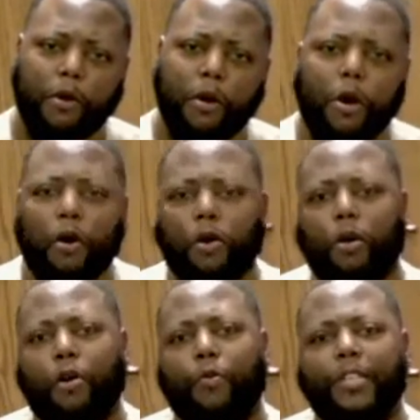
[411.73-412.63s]
Or are
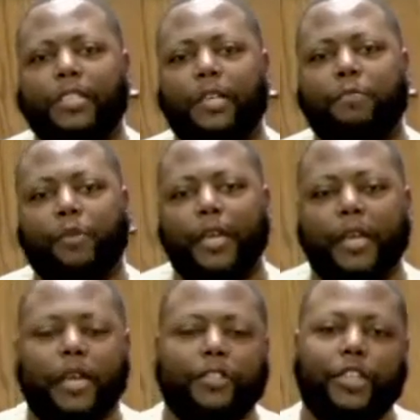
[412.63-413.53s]
we simply
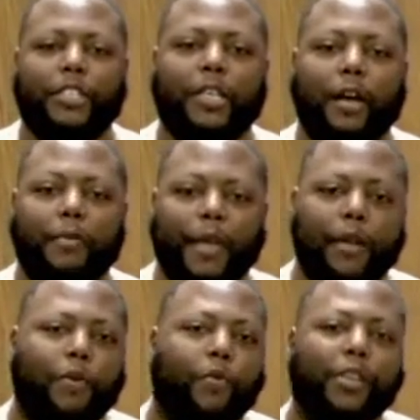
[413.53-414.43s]
just coming
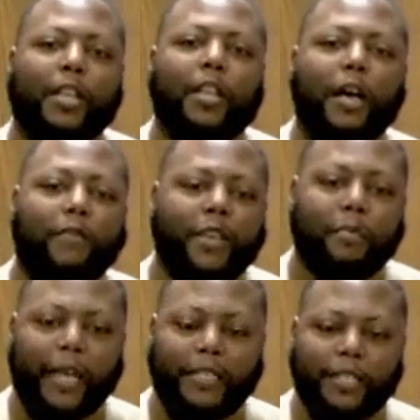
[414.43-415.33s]
with a loving
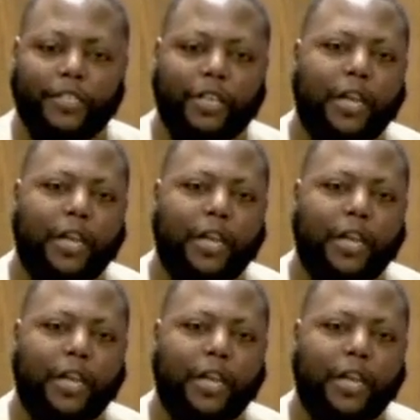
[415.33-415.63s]
message,